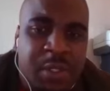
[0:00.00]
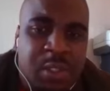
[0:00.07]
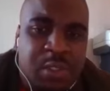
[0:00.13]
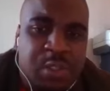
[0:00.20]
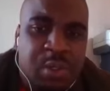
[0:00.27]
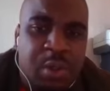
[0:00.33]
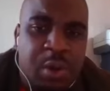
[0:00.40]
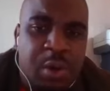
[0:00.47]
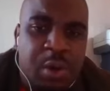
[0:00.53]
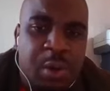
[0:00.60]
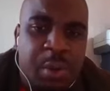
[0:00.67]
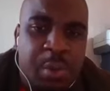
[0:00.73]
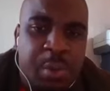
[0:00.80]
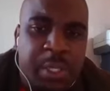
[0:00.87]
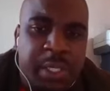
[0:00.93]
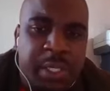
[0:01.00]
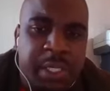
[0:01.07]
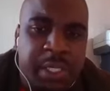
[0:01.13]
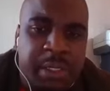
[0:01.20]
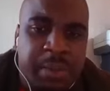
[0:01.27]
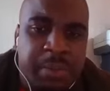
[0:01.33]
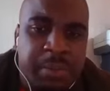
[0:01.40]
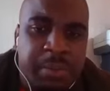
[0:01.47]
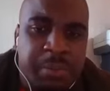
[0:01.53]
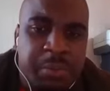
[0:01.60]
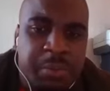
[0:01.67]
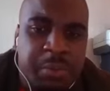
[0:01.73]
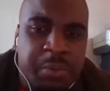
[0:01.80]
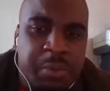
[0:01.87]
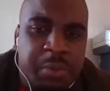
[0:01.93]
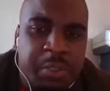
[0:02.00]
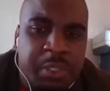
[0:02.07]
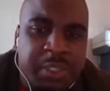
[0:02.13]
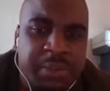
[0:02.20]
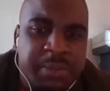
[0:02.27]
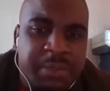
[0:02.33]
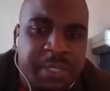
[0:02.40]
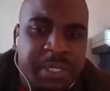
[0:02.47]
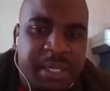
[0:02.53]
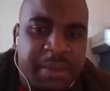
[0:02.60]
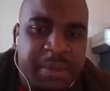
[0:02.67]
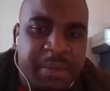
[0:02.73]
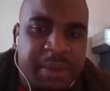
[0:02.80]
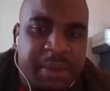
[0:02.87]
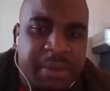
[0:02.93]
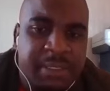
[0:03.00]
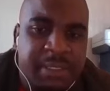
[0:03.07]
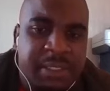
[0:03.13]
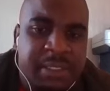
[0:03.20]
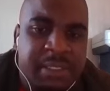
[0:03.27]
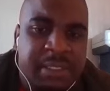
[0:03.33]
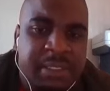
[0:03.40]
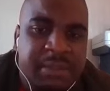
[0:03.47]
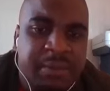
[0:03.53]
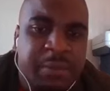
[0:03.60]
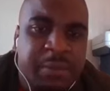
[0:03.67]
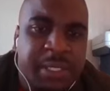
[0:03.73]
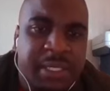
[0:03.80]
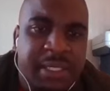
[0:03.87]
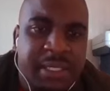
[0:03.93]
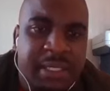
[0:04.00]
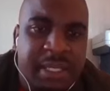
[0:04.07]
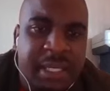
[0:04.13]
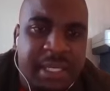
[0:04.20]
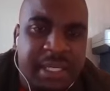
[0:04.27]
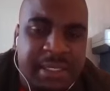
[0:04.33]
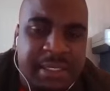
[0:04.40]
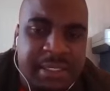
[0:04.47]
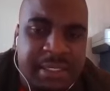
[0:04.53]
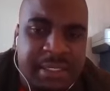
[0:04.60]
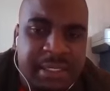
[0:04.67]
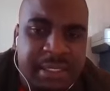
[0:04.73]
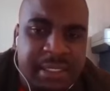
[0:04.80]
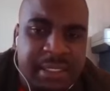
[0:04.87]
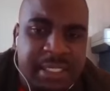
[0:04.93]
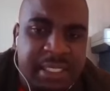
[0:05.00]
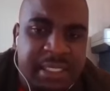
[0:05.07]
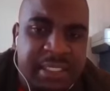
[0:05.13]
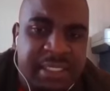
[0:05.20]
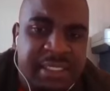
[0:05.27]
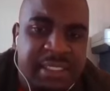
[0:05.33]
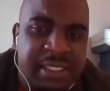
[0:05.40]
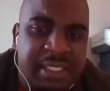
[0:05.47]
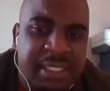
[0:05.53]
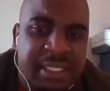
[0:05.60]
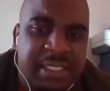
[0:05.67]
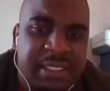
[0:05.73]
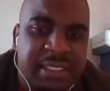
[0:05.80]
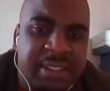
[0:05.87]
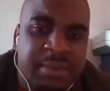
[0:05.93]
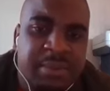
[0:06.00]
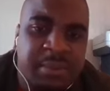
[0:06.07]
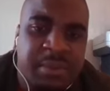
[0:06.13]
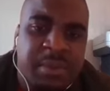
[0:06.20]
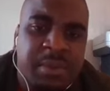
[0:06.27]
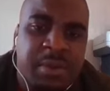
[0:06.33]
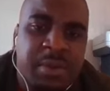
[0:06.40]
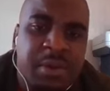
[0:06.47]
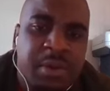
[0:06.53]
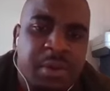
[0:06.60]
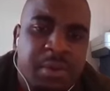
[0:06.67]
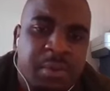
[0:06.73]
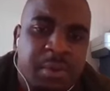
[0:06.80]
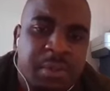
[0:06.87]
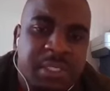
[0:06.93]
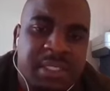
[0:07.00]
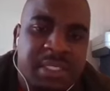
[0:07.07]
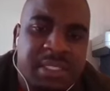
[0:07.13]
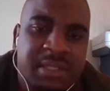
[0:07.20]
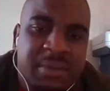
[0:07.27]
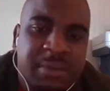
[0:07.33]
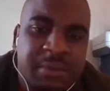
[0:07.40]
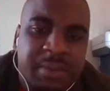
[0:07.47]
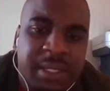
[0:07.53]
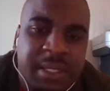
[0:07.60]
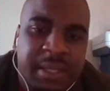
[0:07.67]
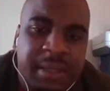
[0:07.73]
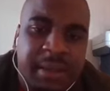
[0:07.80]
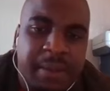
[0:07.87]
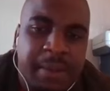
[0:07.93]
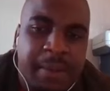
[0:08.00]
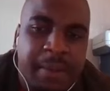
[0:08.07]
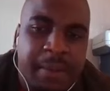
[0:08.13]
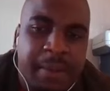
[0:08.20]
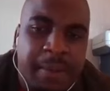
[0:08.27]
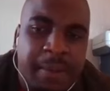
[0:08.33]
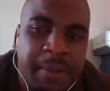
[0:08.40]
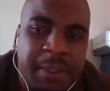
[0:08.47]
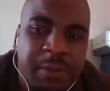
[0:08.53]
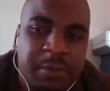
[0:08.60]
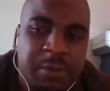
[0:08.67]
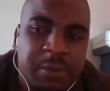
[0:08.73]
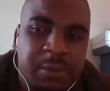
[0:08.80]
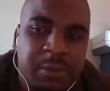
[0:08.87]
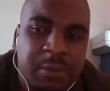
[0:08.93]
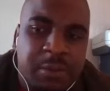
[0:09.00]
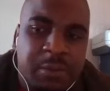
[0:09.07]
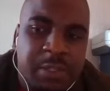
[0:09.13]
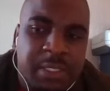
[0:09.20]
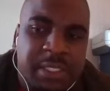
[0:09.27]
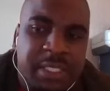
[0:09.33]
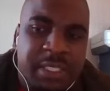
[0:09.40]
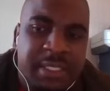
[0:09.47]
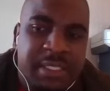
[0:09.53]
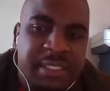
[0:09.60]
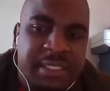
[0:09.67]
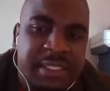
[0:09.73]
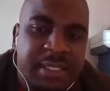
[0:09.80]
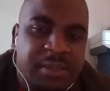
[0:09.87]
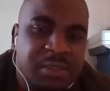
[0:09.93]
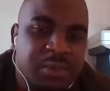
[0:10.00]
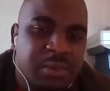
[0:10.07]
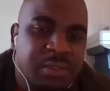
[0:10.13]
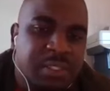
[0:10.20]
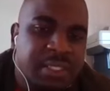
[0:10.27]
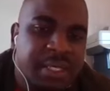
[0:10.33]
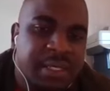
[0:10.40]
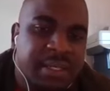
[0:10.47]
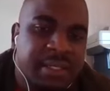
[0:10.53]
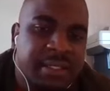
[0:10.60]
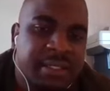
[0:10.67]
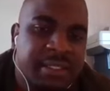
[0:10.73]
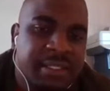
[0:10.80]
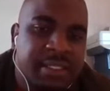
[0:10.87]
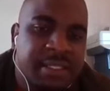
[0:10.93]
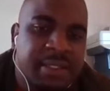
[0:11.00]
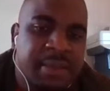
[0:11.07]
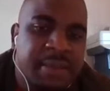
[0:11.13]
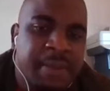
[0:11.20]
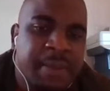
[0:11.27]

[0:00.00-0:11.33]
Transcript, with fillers: So we we will speak about working class internationalism, which is uh, what we do: international solidarity,